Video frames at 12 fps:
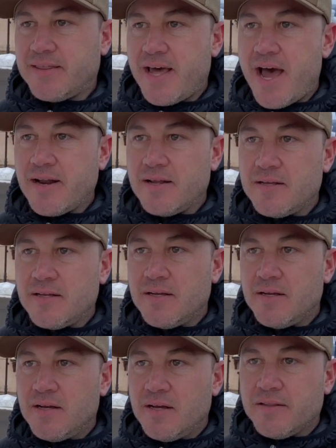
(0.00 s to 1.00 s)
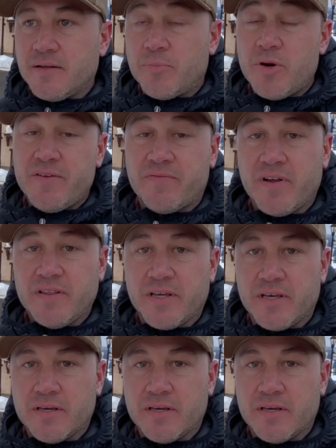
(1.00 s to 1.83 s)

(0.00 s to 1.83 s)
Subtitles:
that. They're pretty friendly.